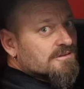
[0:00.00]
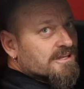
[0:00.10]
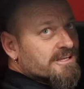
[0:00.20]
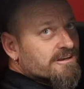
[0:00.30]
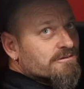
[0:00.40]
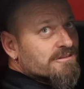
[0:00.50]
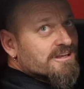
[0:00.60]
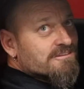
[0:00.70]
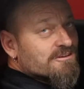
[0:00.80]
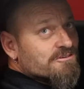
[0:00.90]
let you know on
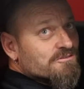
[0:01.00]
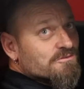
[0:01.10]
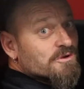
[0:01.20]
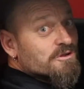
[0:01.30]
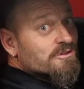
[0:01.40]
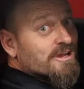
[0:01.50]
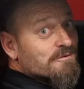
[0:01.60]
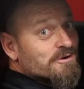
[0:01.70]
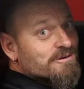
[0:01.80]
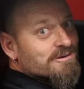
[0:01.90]
their socials who they
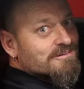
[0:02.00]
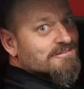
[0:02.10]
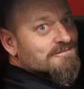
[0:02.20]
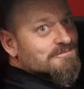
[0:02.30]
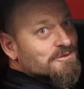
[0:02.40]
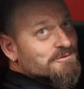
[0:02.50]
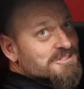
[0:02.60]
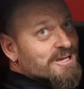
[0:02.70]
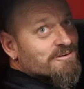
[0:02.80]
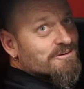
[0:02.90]
were and what was
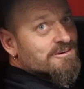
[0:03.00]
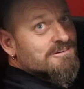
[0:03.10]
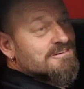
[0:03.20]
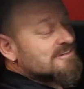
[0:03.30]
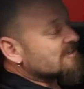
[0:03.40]
going on.